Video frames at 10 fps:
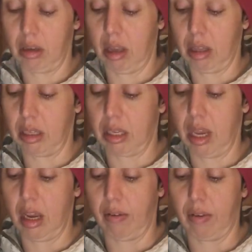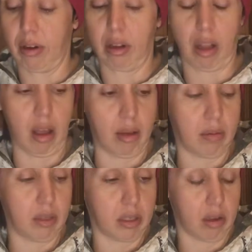and this king of
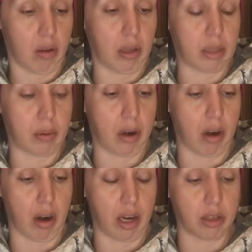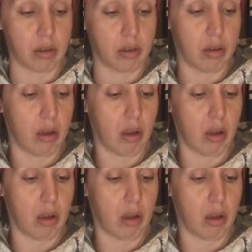clubs? Holy Spirit, Archangel.